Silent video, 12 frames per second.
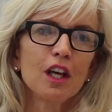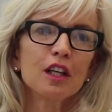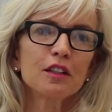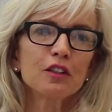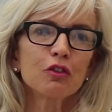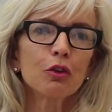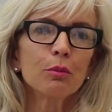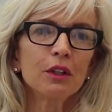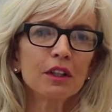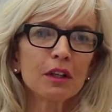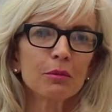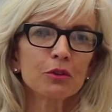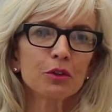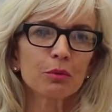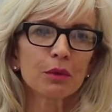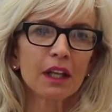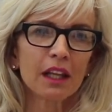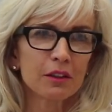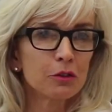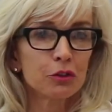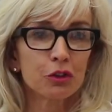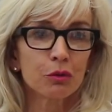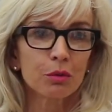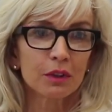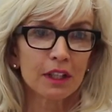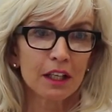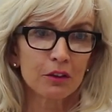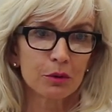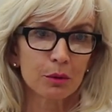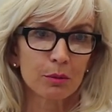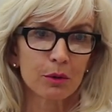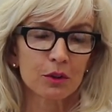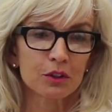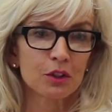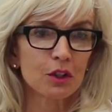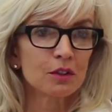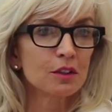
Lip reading: and still being able to relate to a person on